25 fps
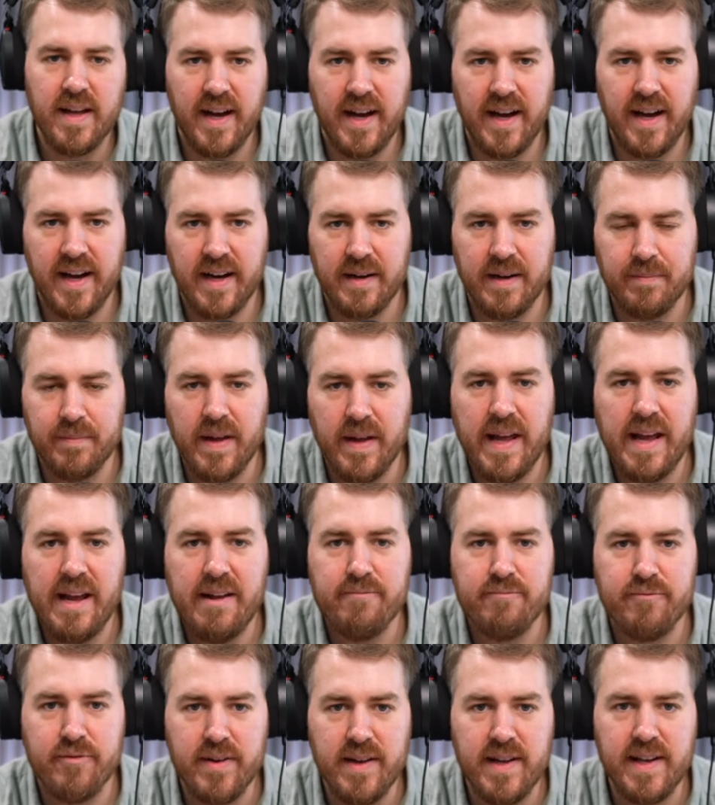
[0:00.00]
It
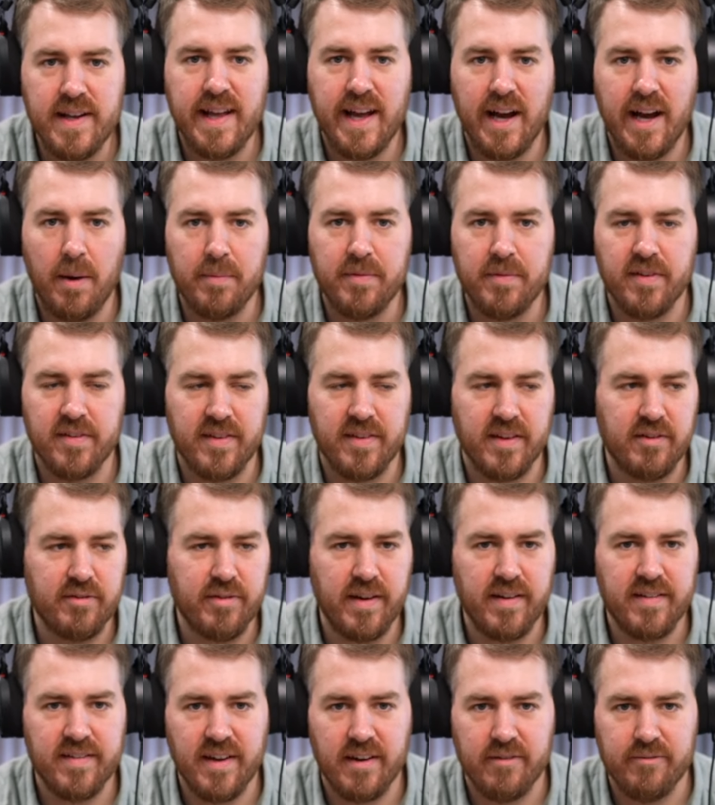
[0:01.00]
really helps us
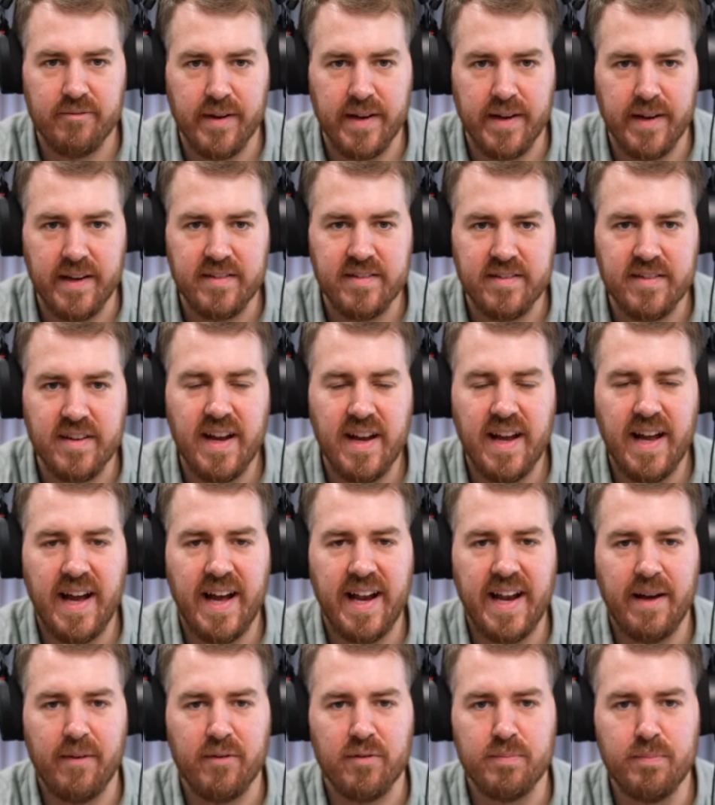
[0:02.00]
increase our reach and
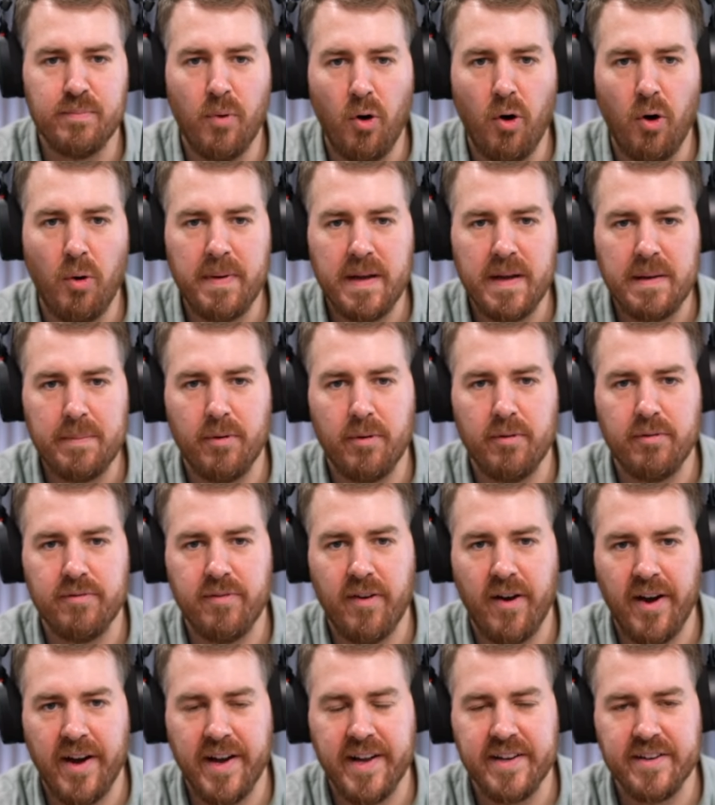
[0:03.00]
helps more people
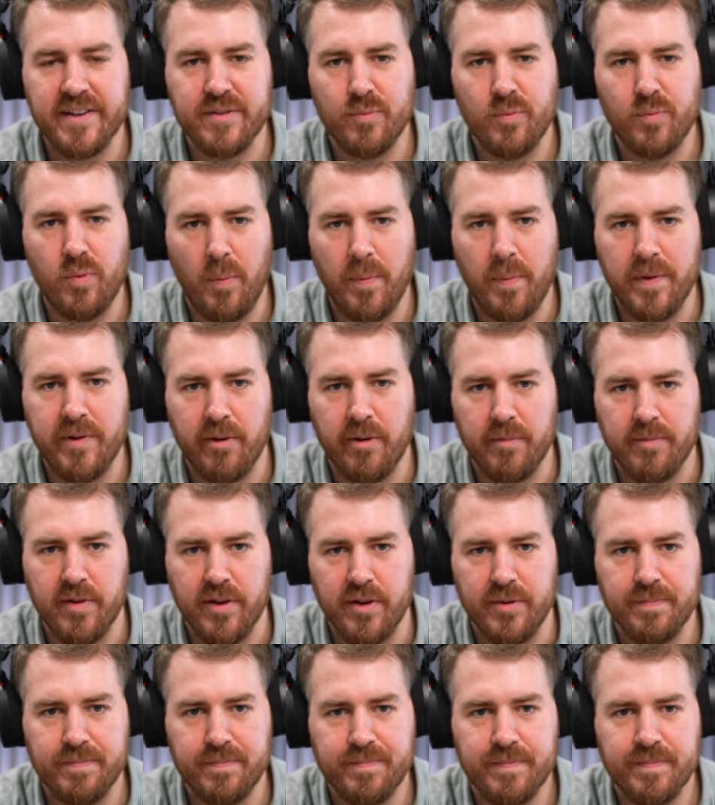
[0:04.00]
find what we're up to.
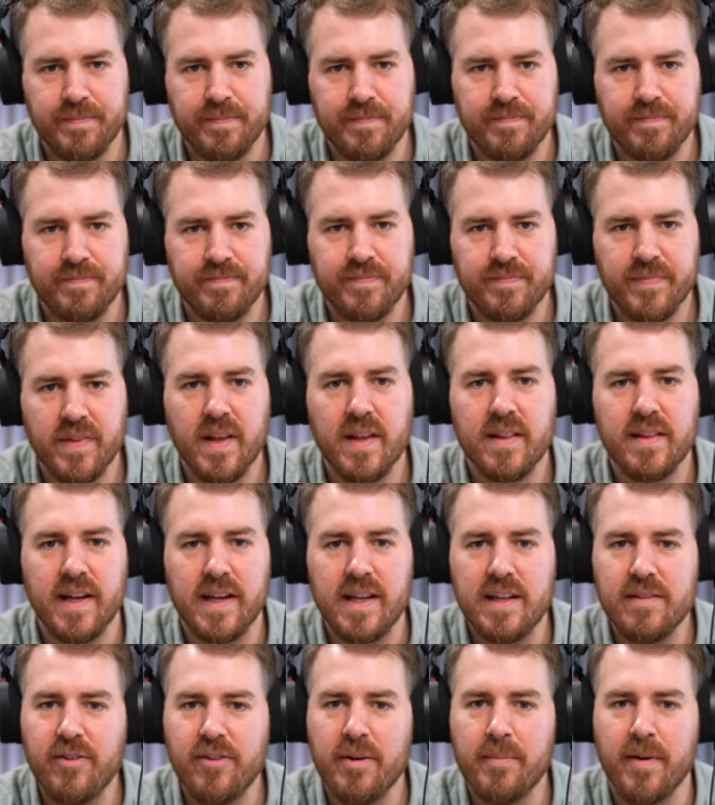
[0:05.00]
Thank
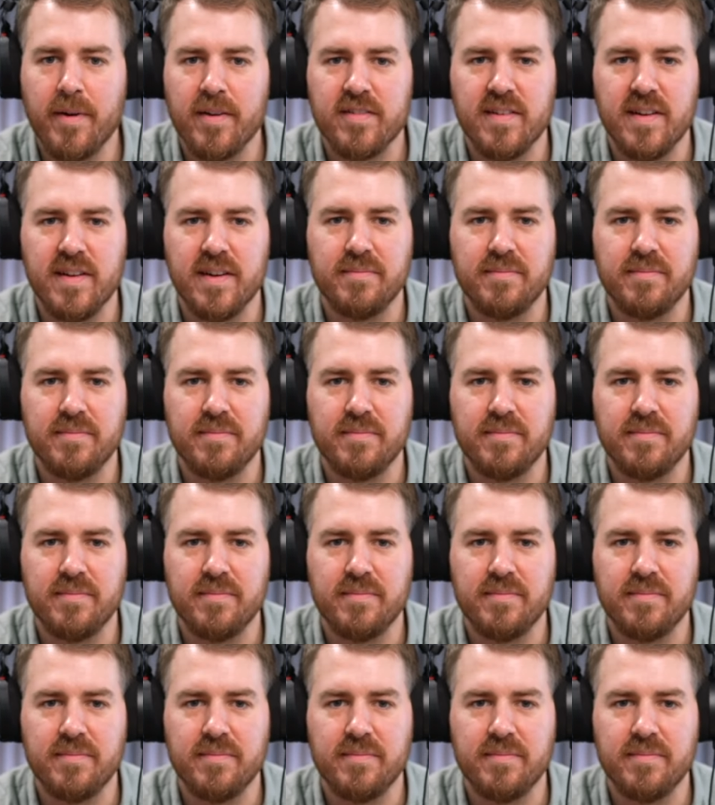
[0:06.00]
you very much, Neil.